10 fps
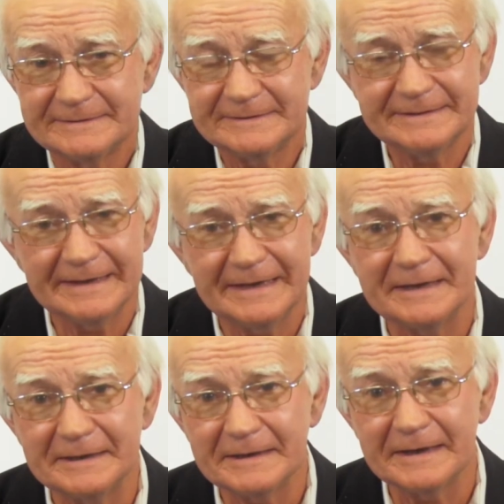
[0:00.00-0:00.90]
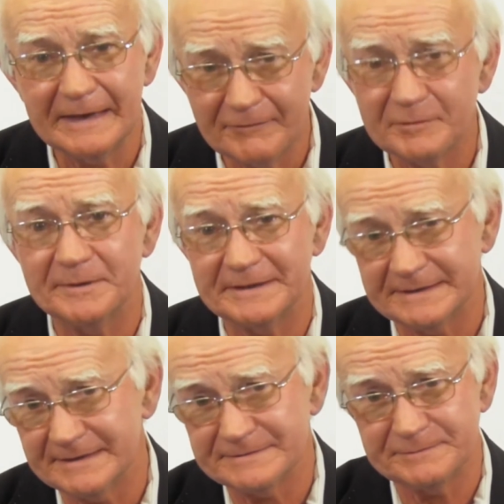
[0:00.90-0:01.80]
Today,
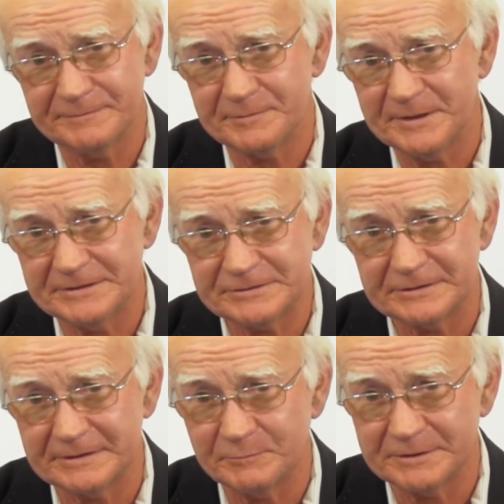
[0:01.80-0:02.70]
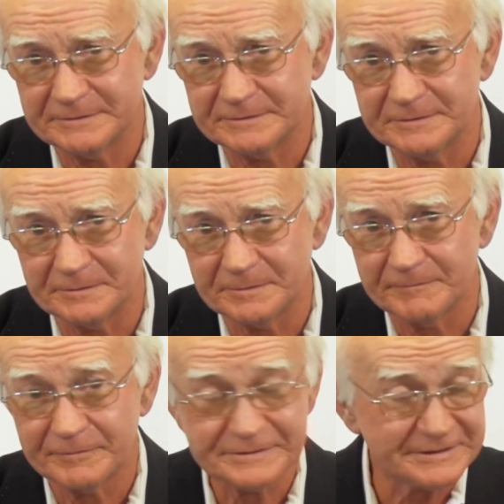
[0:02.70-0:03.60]
everybody has information on what to do.
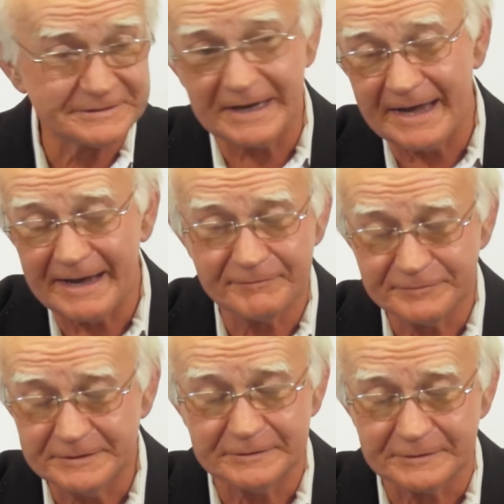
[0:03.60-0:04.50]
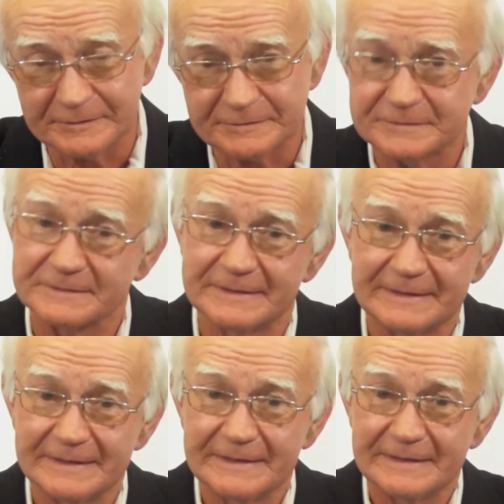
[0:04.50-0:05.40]
For six and a half years,
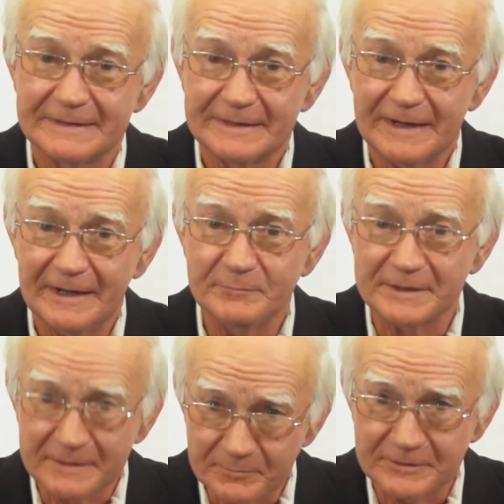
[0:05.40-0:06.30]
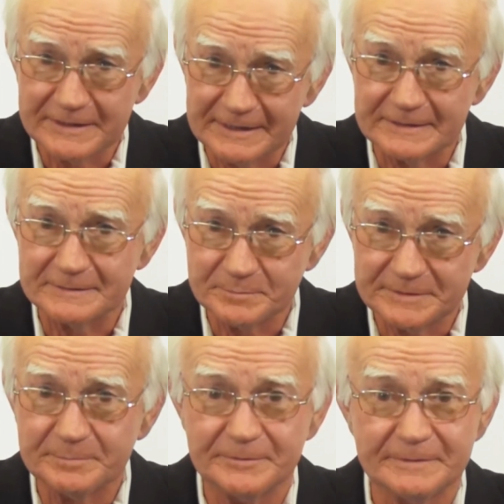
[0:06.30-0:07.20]
I've been communicating to
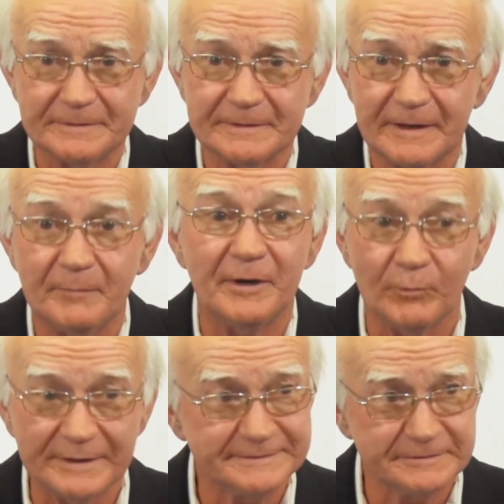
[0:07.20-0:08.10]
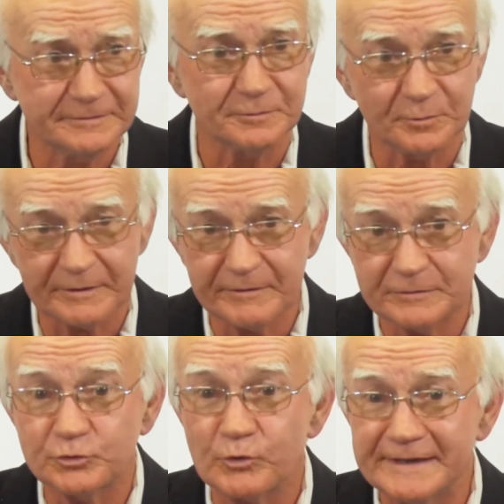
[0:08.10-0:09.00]
people about what to do. What are the
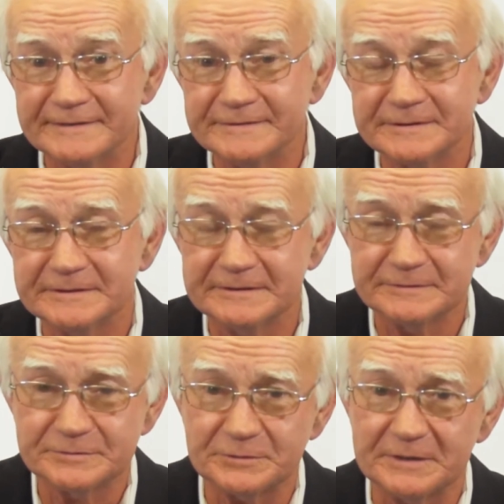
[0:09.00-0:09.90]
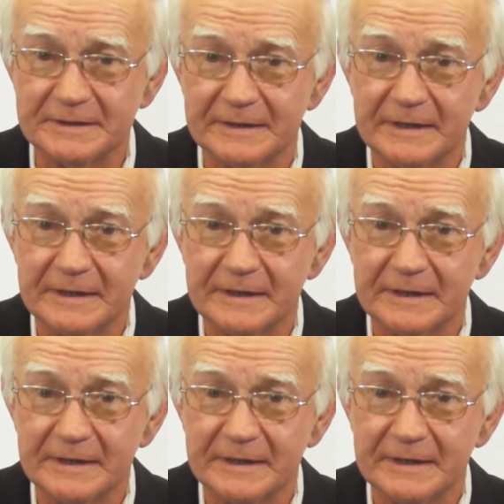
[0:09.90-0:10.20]
trends in the industry?